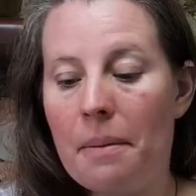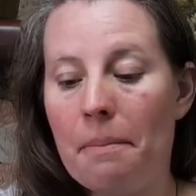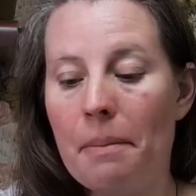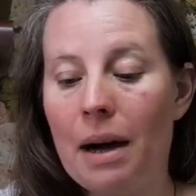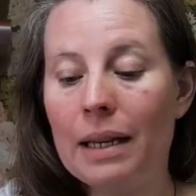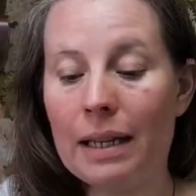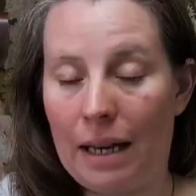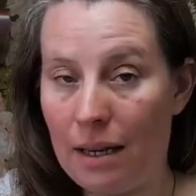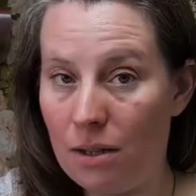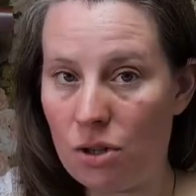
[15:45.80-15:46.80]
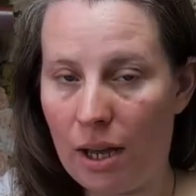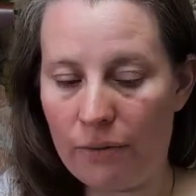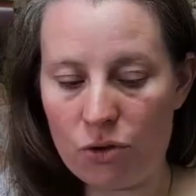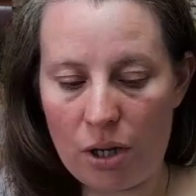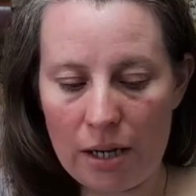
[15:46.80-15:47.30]
my gauge have
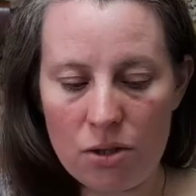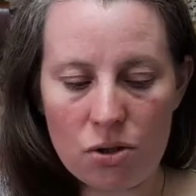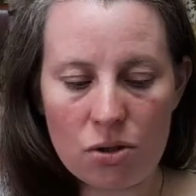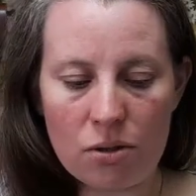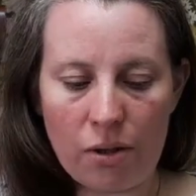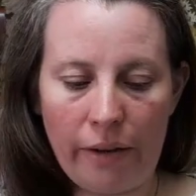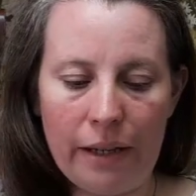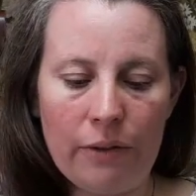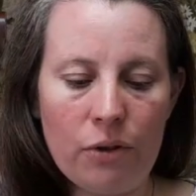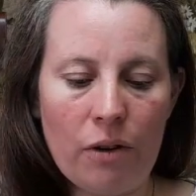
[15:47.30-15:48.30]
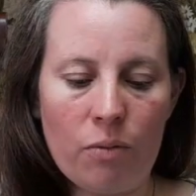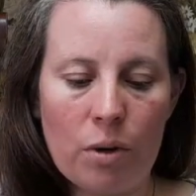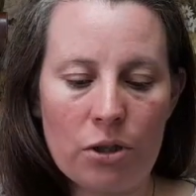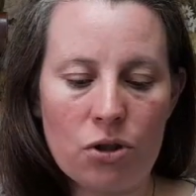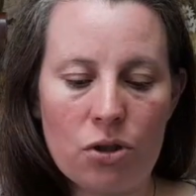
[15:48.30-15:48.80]
changed. So if you have
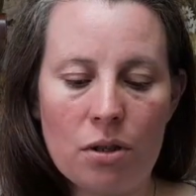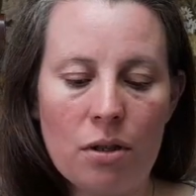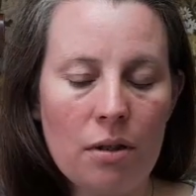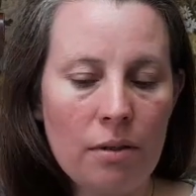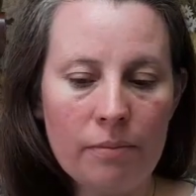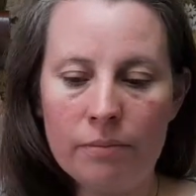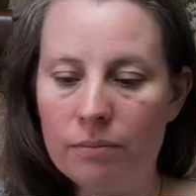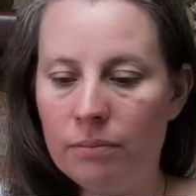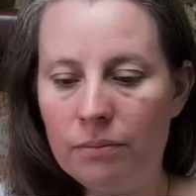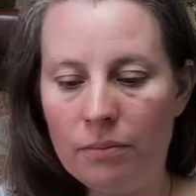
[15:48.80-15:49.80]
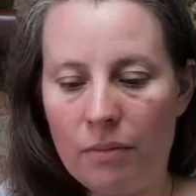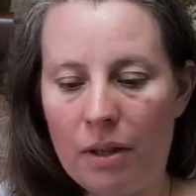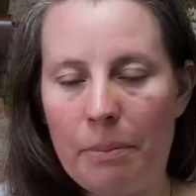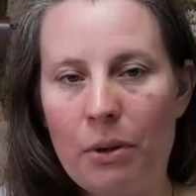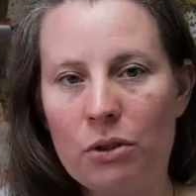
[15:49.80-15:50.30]
watched the
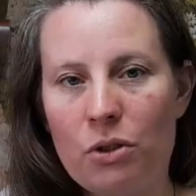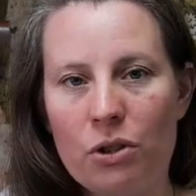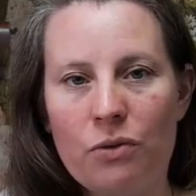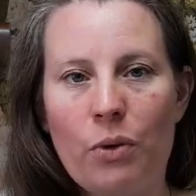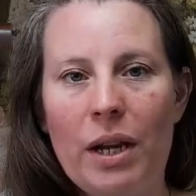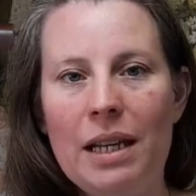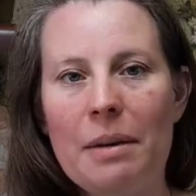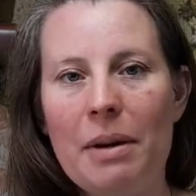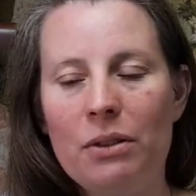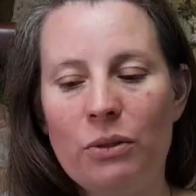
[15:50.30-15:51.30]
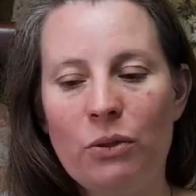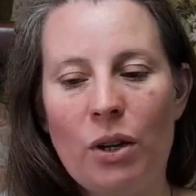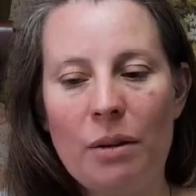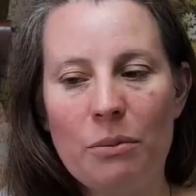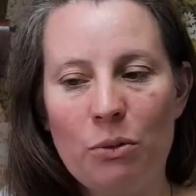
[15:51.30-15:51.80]
podcast for any amount of
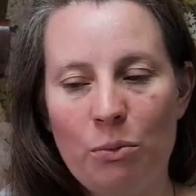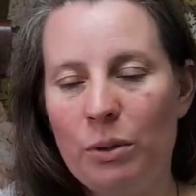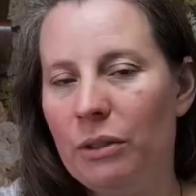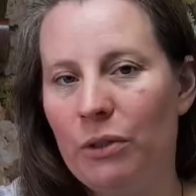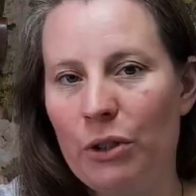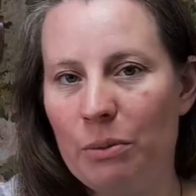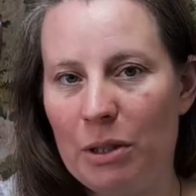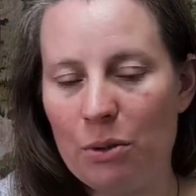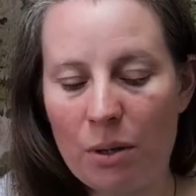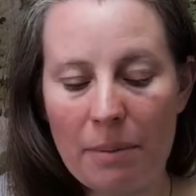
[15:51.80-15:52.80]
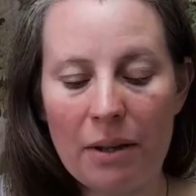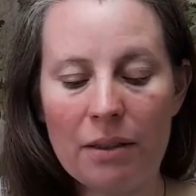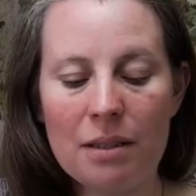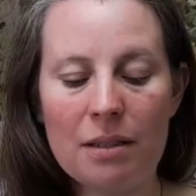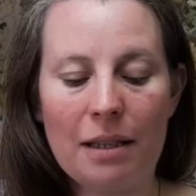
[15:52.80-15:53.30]
time, you would have heard me talk about
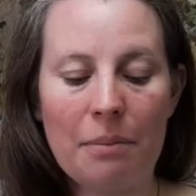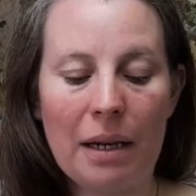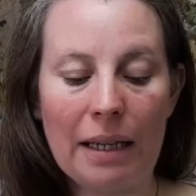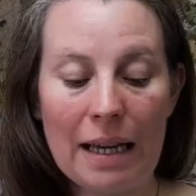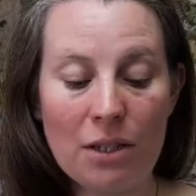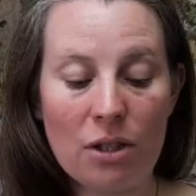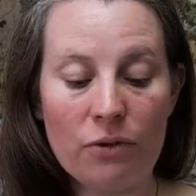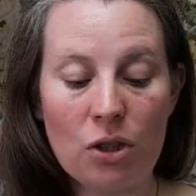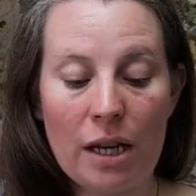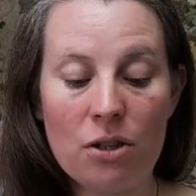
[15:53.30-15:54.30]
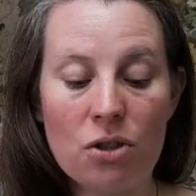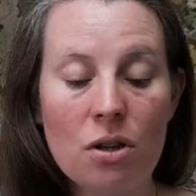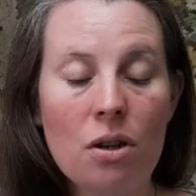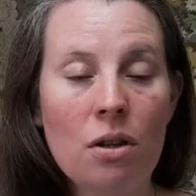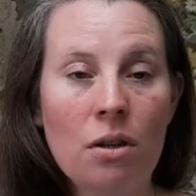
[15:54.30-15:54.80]
this, that my gauge have changed
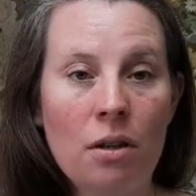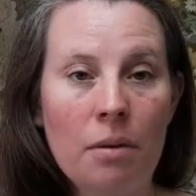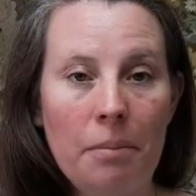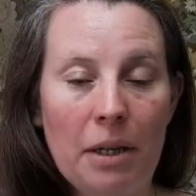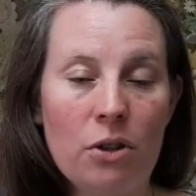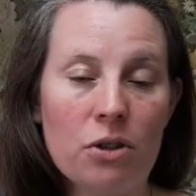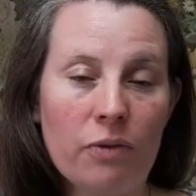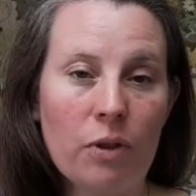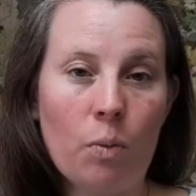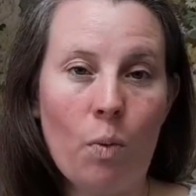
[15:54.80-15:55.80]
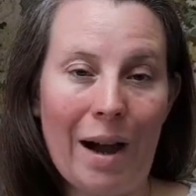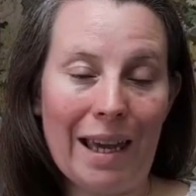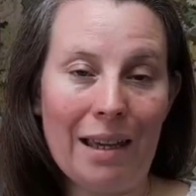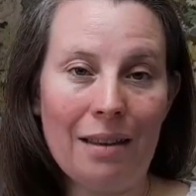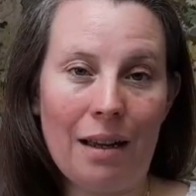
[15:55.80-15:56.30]
because of the
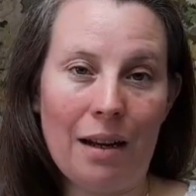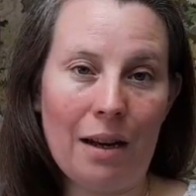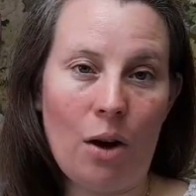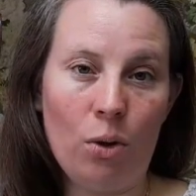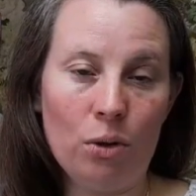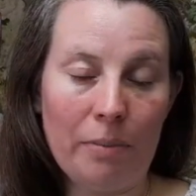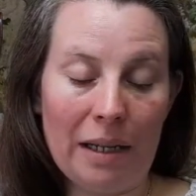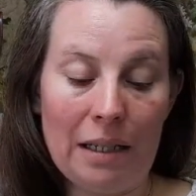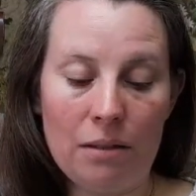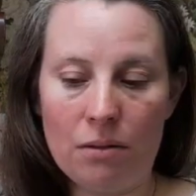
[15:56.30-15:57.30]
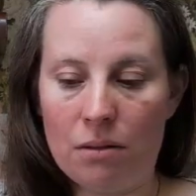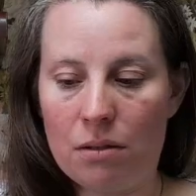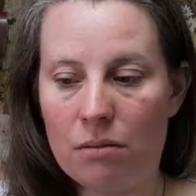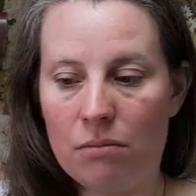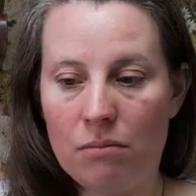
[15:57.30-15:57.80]
way that I hold my needles.
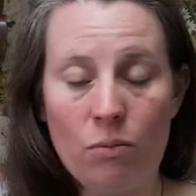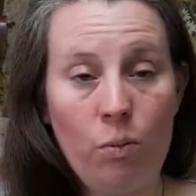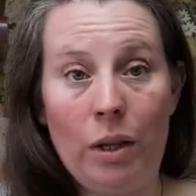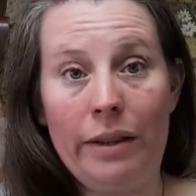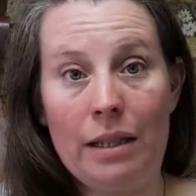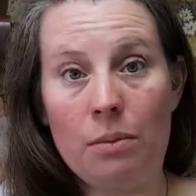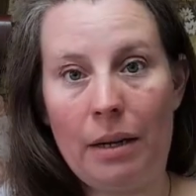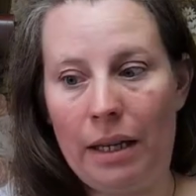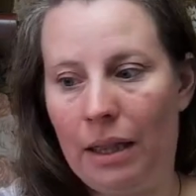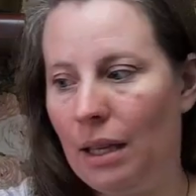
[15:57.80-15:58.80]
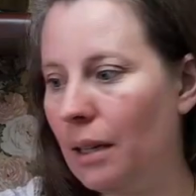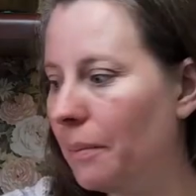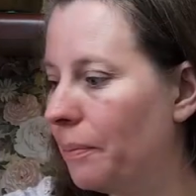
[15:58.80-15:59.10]
Well, that's what I think.